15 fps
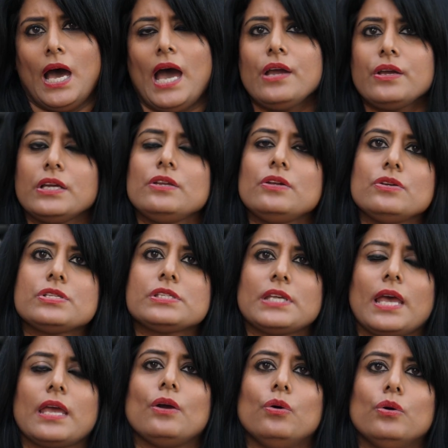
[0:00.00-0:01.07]
How can you
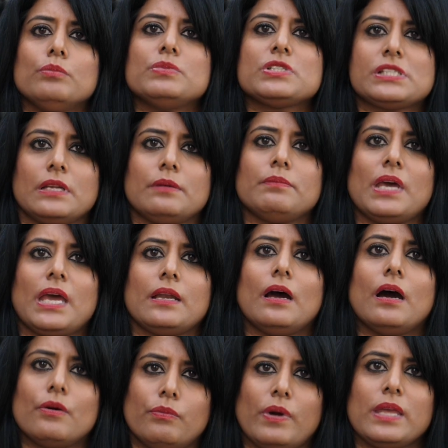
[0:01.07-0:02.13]
say all Muslim men
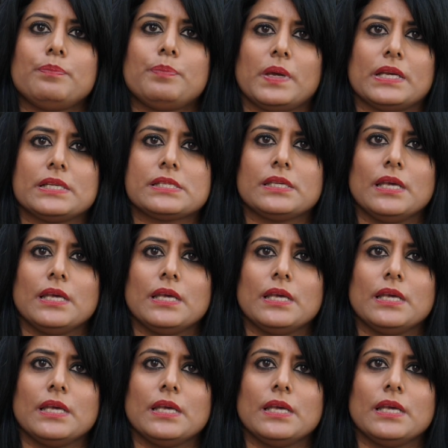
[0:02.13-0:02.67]
are rapists?